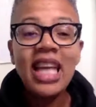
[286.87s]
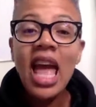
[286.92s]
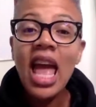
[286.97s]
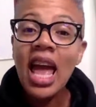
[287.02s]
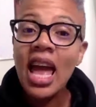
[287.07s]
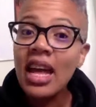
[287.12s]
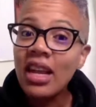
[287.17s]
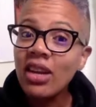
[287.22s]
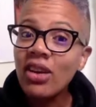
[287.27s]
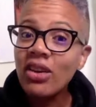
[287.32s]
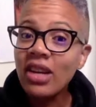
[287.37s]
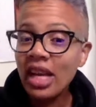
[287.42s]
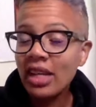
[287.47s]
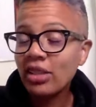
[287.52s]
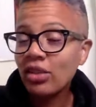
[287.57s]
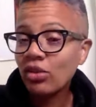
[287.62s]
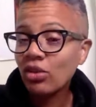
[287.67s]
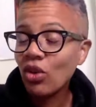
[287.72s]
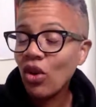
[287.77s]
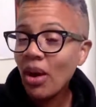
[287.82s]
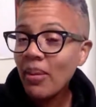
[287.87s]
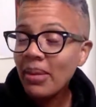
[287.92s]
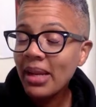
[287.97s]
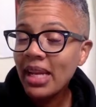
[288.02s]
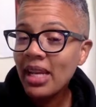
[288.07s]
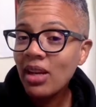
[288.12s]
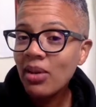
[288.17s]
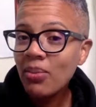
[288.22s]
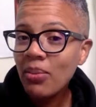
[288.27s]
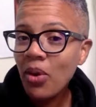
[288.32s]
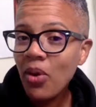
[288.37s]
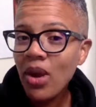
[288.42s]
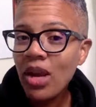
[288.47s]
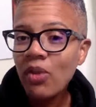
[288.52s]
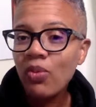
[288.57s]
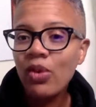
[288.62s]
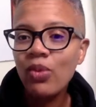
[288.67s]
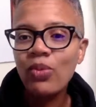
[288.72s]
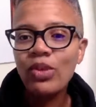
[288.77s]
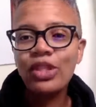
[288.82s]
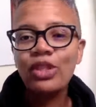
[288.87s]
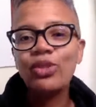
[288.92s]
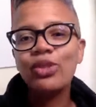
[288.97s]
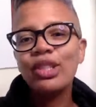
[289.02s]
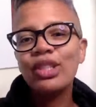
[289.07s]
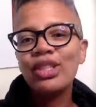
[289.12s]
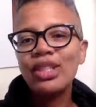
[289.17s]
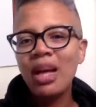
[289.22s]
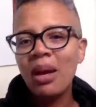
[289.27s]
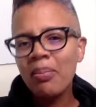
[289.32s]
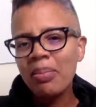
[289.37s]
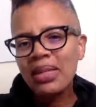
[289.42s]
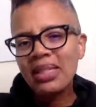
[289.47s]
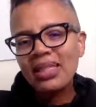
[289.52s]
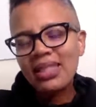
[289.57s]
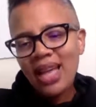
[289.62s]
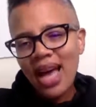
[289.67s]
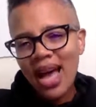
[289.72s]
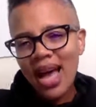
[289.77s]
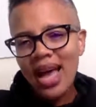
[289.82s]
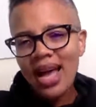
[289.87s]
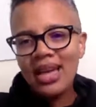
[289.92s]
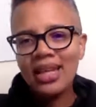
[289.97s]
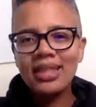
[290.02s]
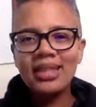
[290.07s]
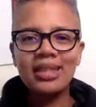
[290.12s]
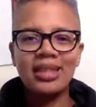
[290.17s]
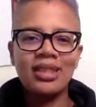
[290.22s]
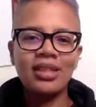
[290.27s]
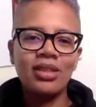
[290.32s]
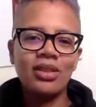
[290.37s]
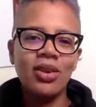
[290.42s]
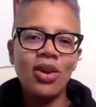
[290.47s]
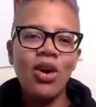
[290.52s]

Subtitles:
And, okay, so normally in the morning when we're doing jumping jacks,